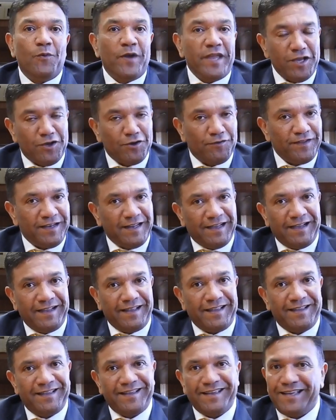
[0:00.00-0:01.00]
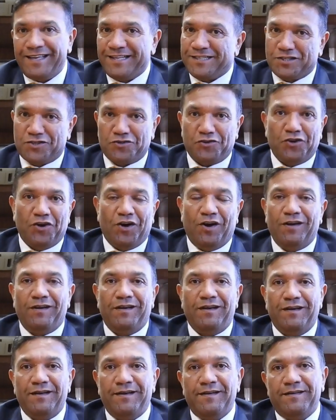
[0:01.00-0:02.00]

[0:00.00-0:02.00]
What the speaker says: wink of an eye, it's gone.